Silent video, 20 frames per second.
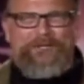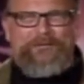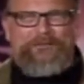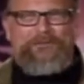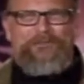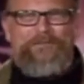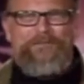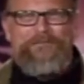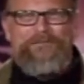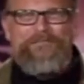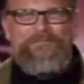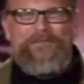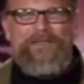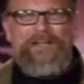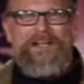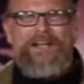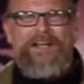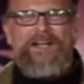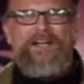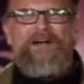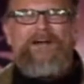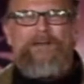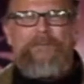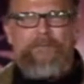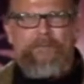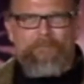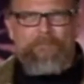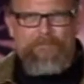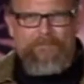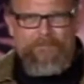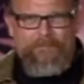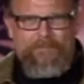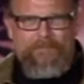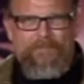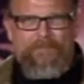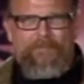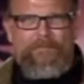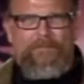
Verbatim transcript: about you and all your black clothing.